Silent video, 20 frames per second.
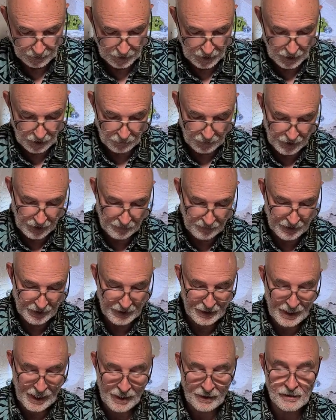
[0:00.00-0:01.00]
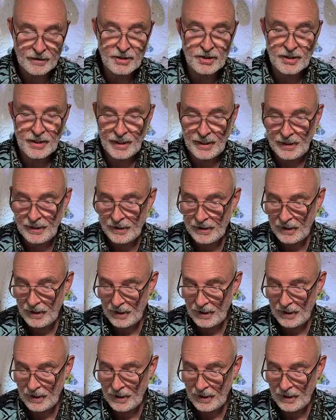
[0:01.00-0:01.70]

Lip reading: Now we have an analogy.